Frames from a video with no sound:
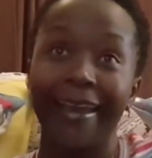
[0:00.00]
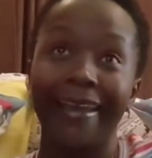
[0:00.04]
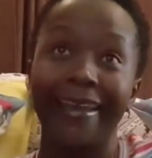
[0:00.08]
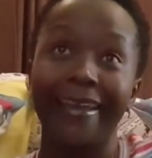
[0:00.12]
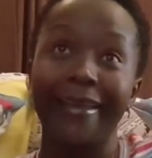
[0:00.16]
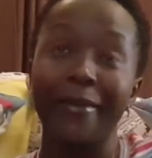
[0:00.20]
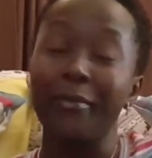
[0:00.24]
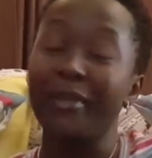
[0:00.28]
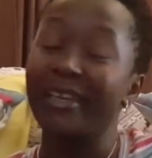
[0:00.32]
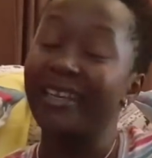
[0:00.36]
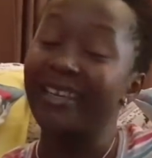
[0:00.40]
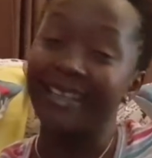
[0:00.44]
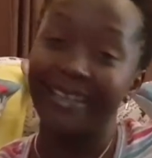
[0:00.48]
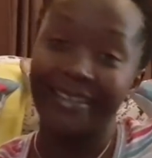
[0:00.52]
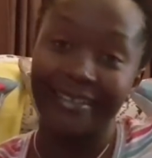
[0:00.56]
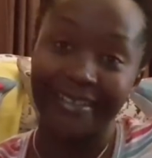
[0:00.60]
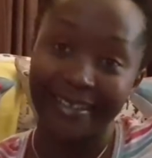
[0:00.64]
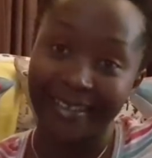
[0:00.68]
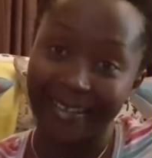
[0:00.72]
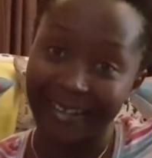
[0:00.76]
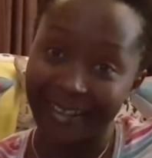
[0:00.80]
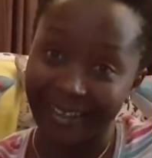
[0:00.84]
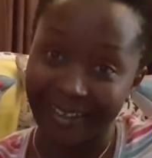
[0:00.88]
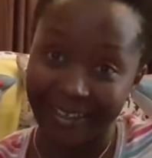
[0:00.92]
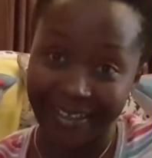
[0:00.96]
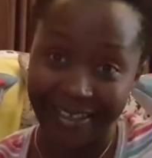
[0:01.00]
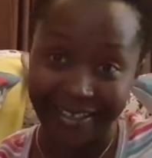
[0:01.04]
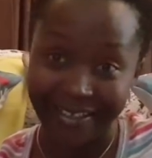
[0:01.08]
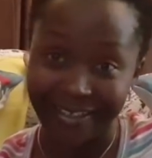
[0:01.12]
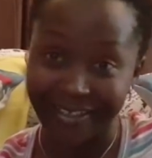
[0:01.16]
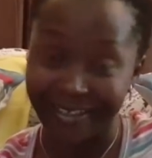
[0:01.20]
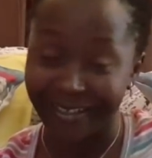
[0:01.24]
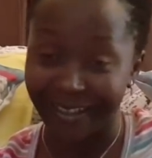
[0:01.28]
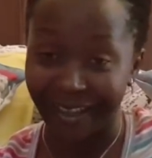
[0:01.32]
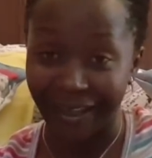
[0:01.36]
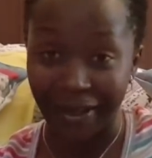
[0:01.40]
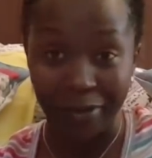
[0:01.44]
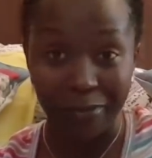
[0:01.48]
immediately the
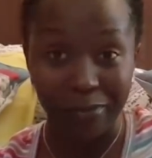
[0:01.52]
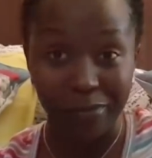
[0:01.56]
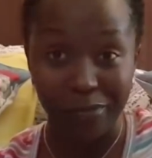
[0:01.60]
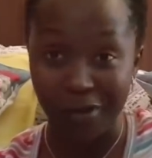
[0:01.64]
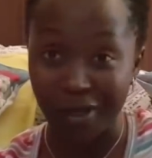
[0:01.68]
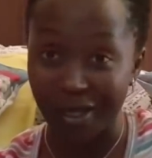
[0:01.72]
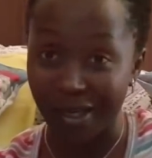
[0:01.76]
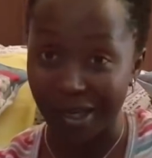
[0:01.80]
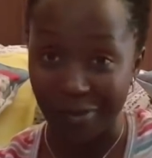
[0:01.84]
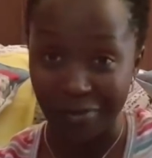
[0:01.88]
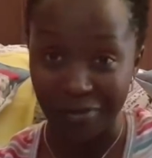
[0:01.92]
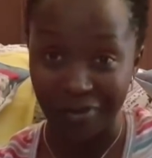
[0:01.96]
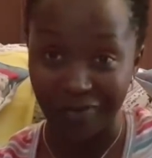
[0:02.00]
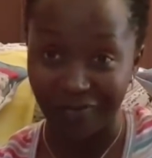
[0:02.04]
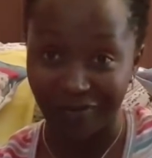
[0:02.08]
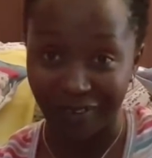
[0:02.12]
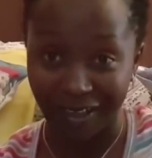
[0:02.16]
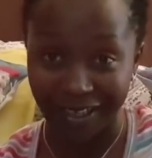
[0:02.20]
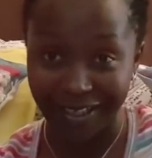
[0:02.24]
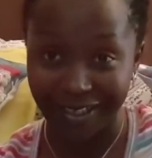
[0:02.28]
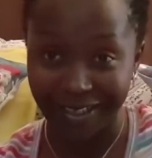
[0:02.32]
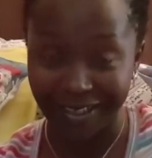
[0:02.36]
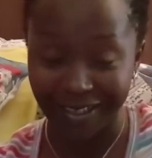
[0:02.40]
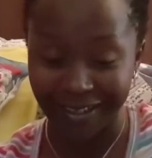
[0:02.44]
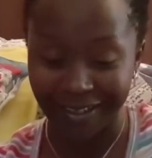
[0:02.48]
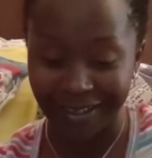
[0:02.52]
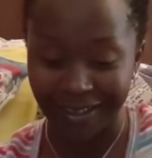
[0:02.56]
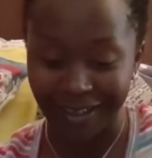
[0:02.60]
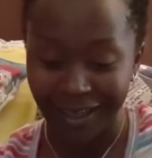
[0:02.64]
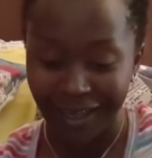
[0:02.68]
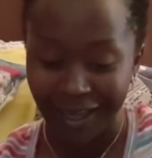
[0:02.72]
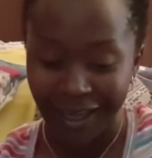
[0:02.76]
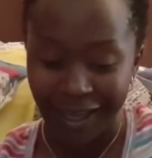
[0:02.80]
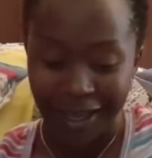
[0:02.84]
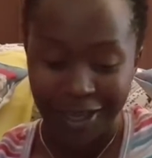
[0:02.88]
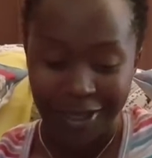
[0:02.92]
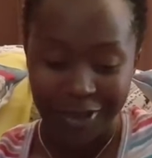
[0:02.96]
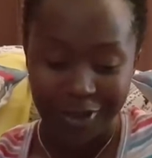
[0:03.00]
next time when I'm invited.
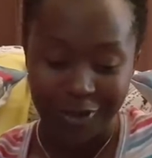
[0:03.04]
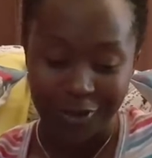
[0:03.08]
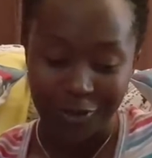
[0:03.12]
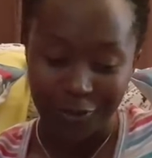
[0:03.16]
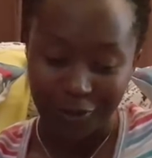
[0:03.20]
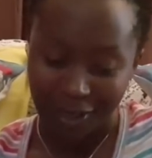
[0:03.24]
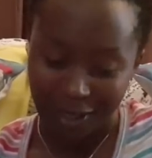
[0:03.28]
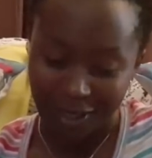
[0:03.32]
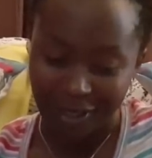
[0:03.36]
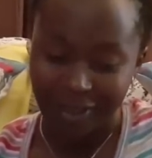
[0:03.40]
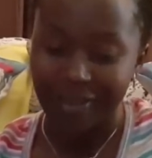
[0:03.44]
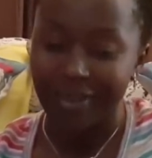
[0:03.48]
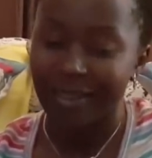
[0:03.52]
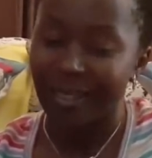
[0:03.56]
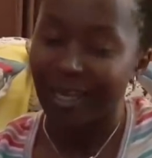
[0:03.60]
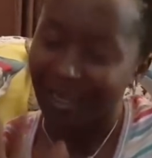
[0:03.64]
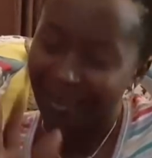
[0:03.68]
So yes,